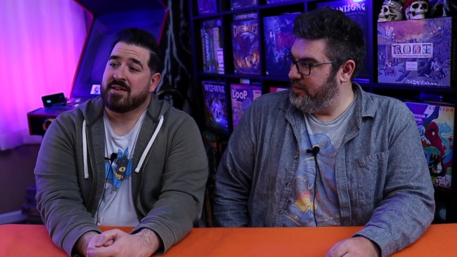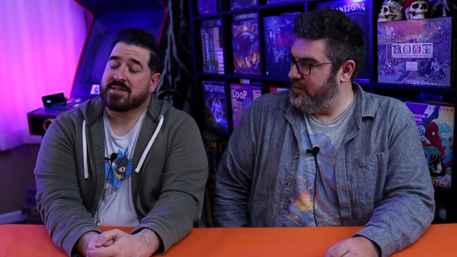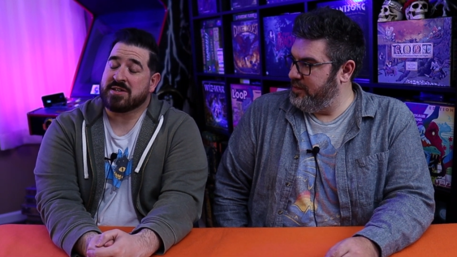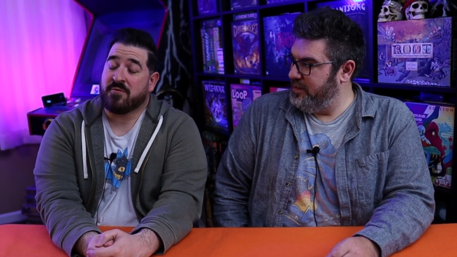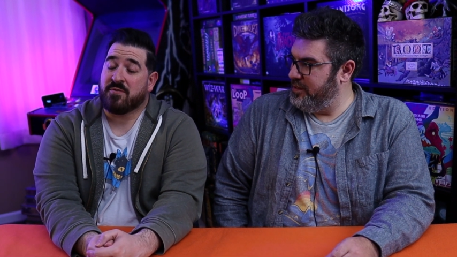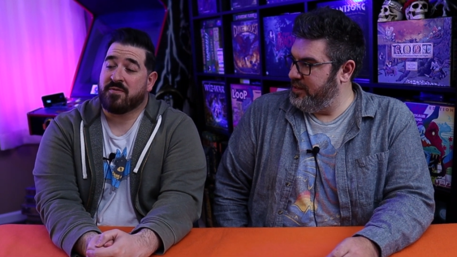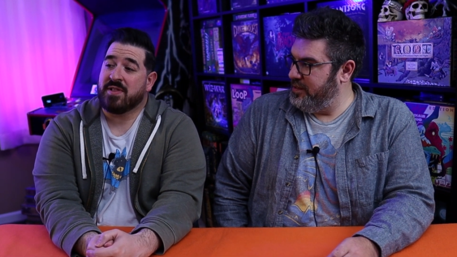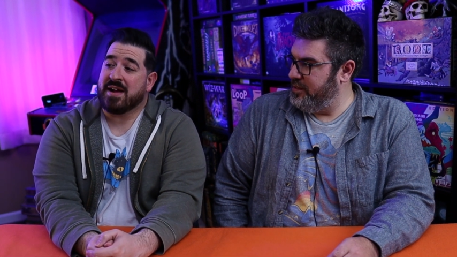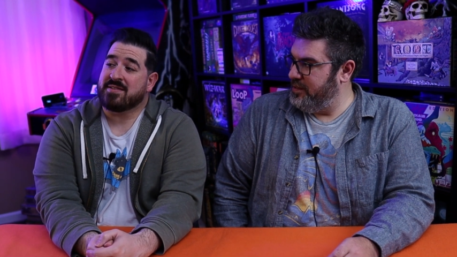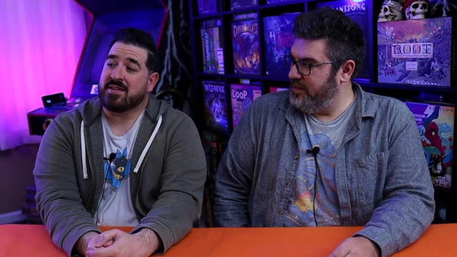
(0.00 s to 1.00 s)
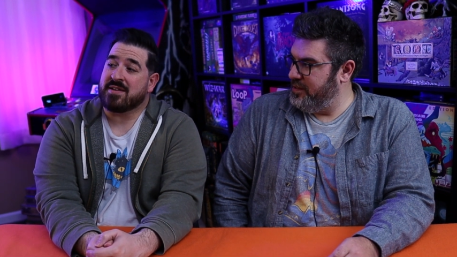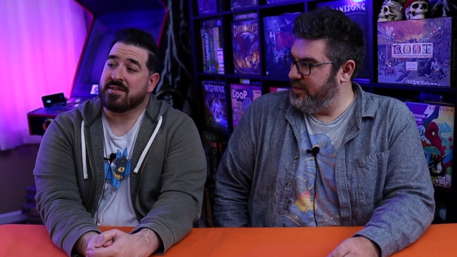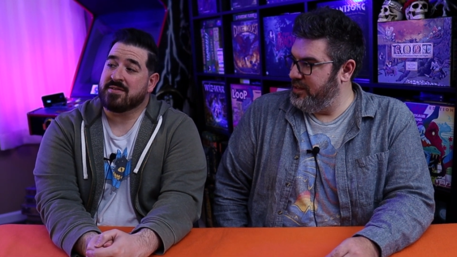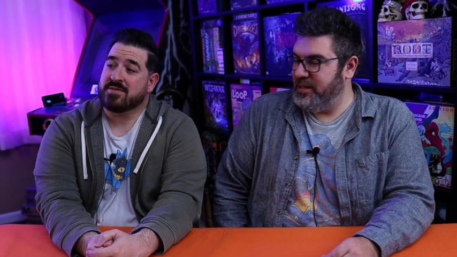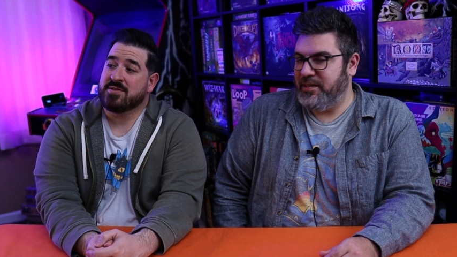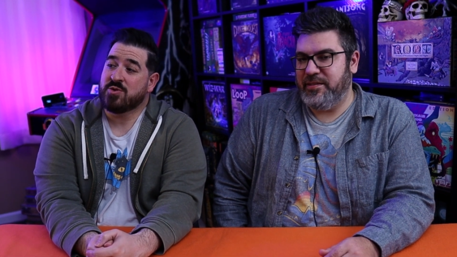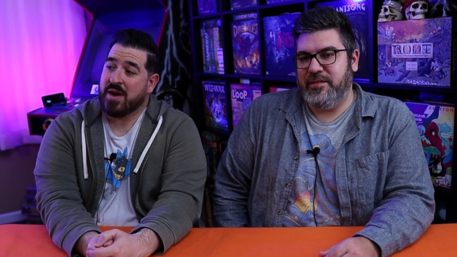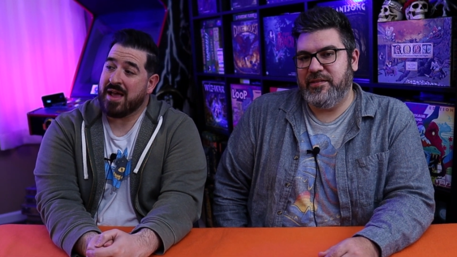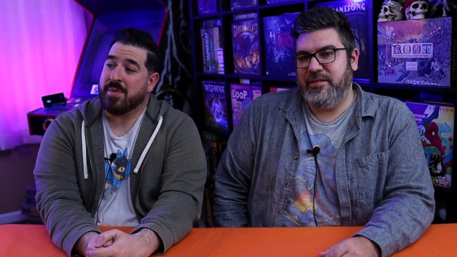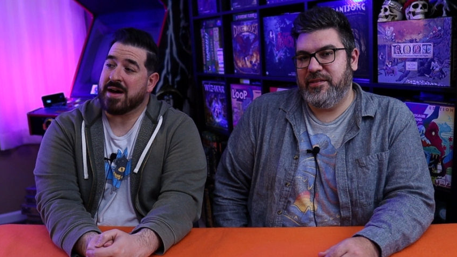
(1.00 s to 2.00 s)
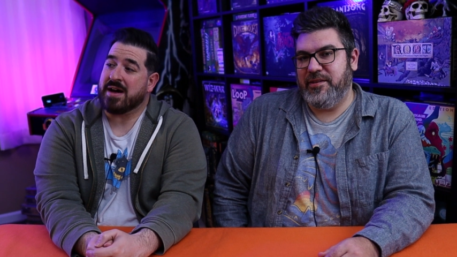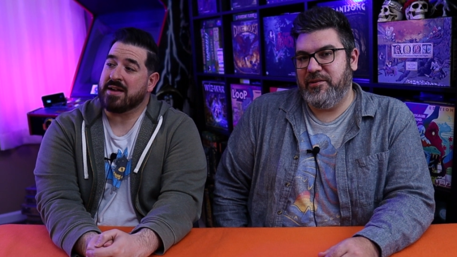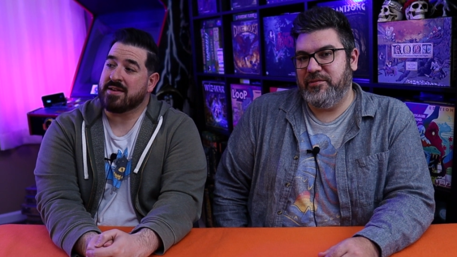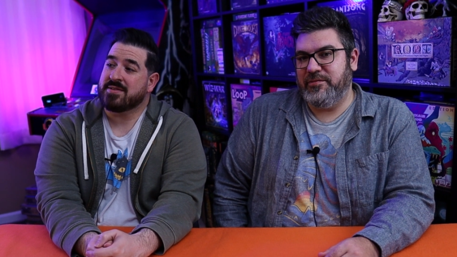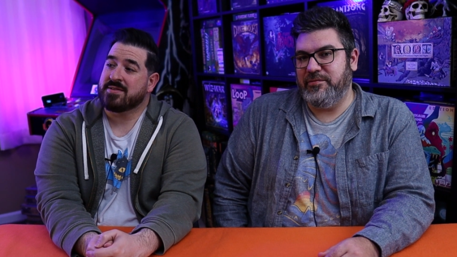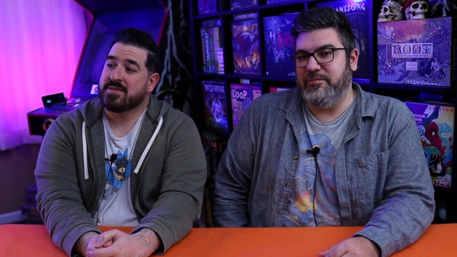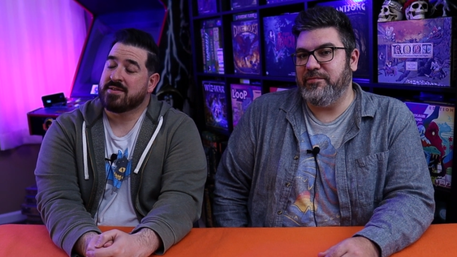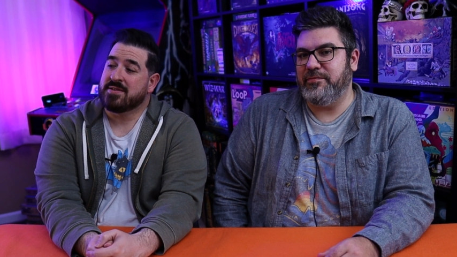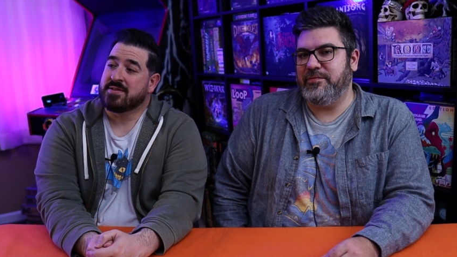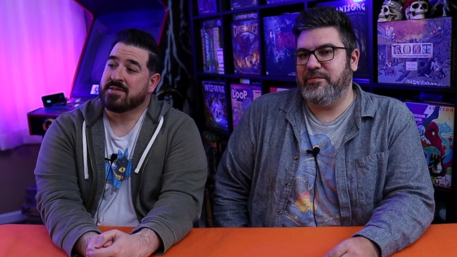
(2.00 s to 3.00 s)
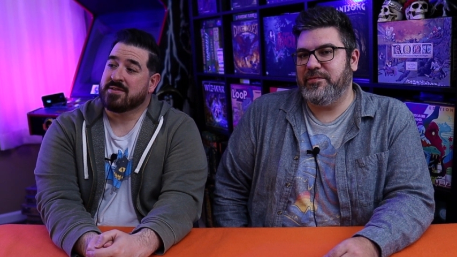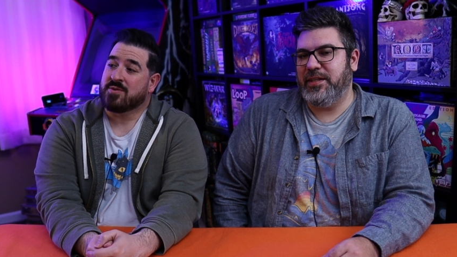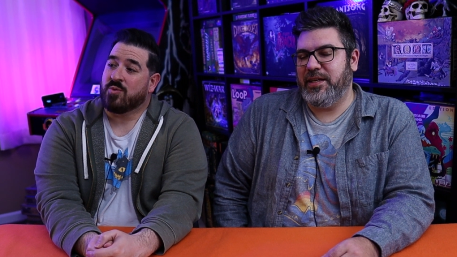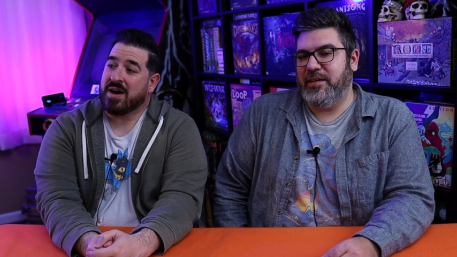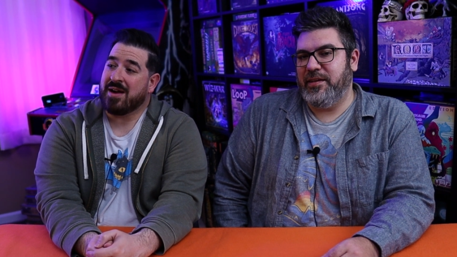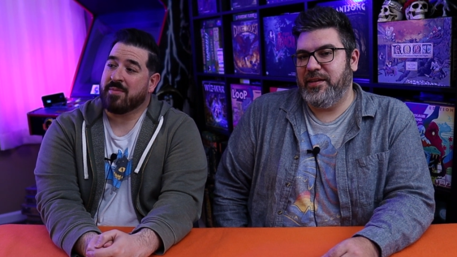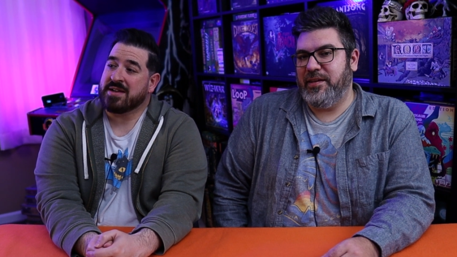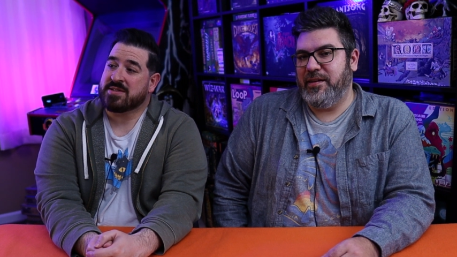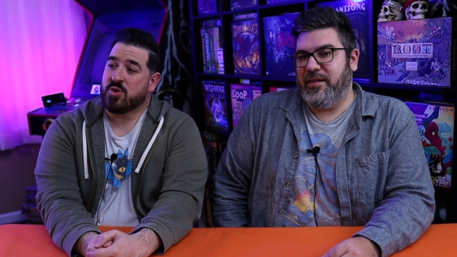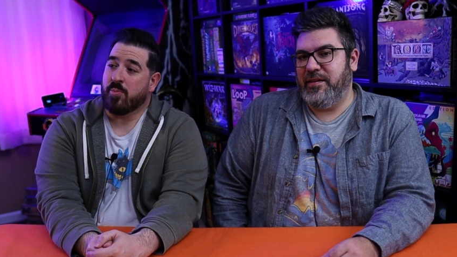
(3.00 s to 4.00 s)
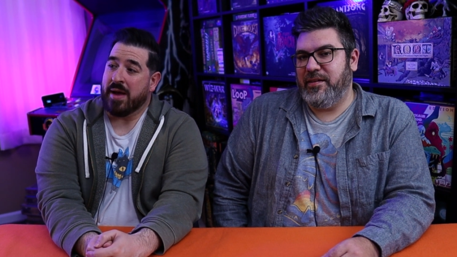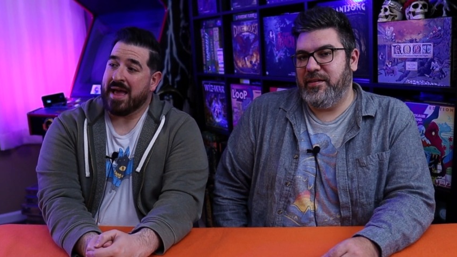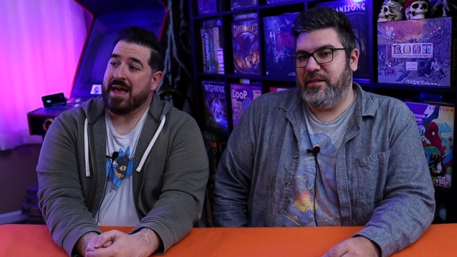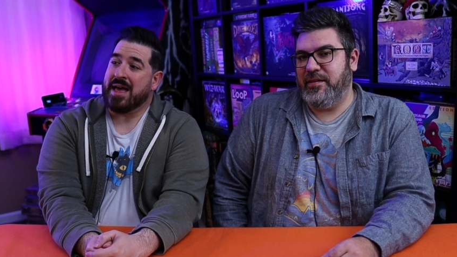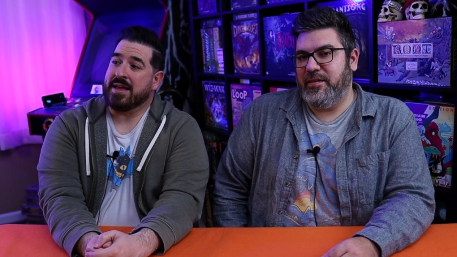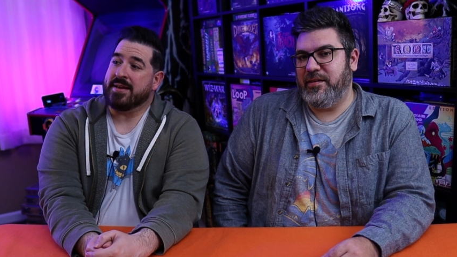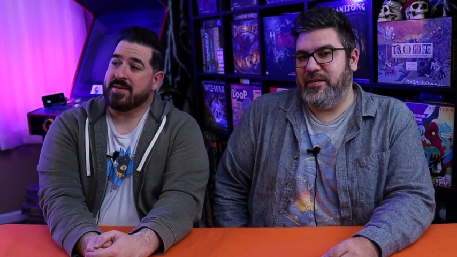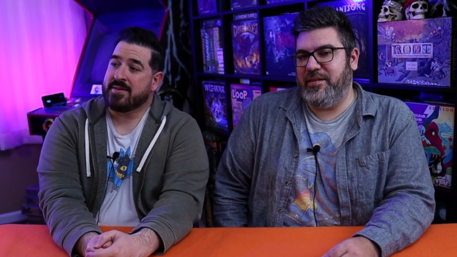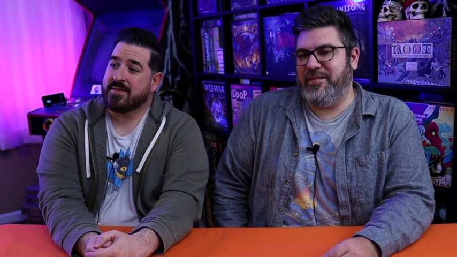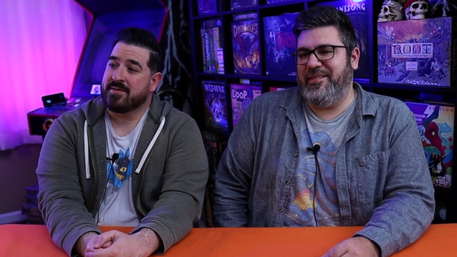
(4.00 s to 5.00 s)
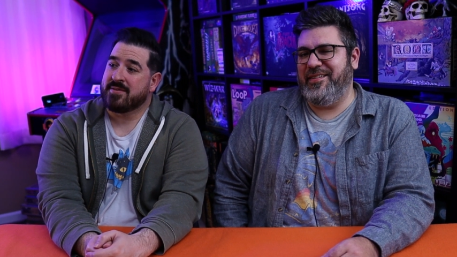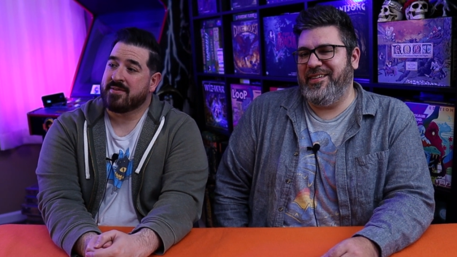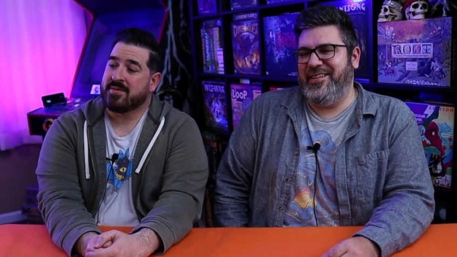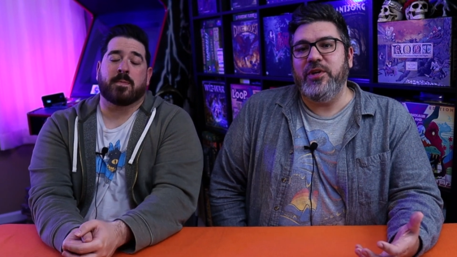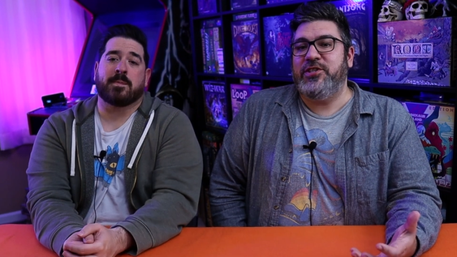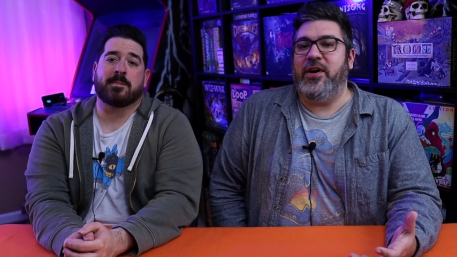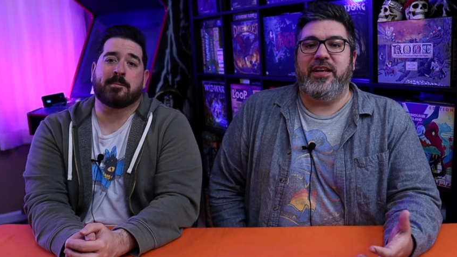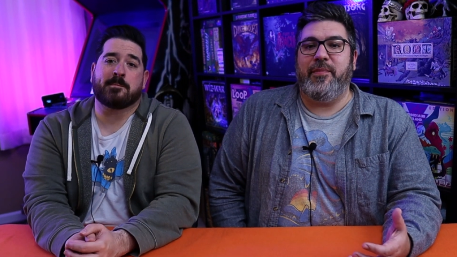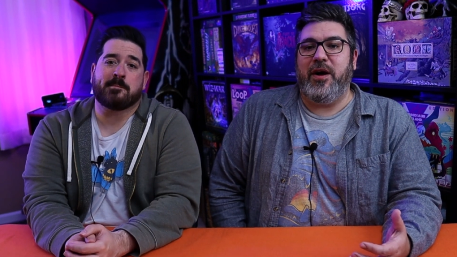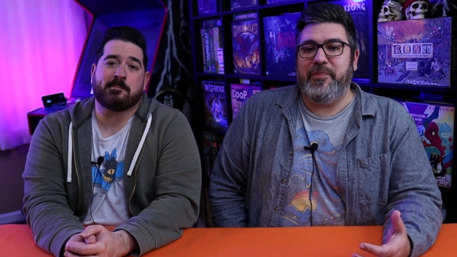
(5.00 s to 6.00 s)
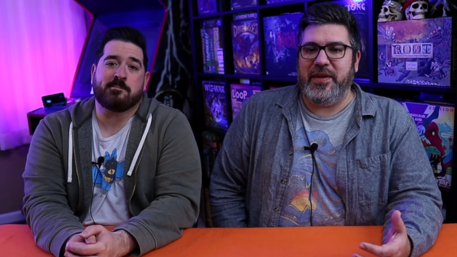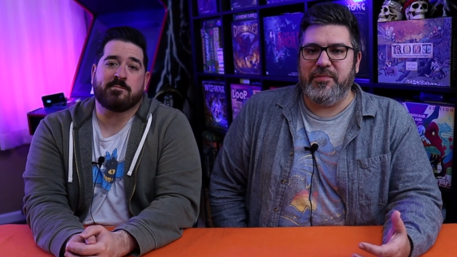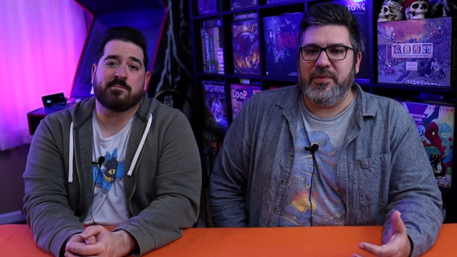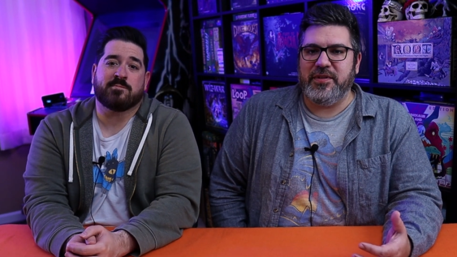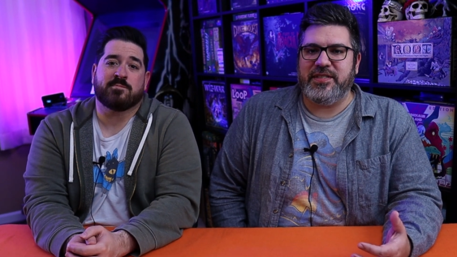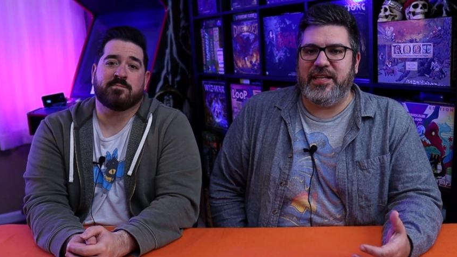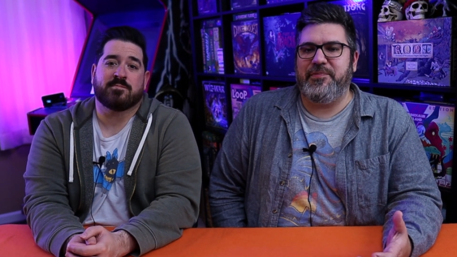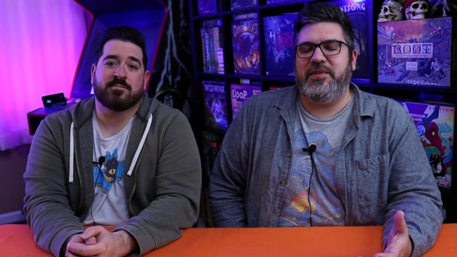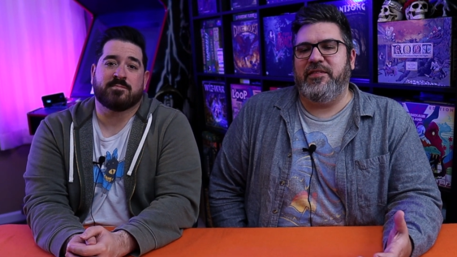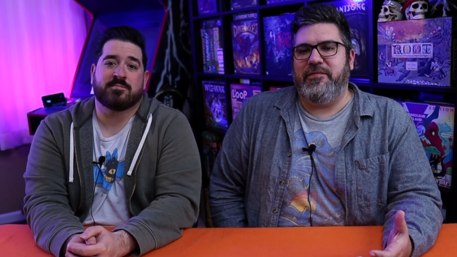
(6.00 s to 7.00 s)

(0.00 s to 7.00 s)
Speaker 1: self reflecting. Who am I? Why am I so bad?
Speaker 2: We're talking about being perceptive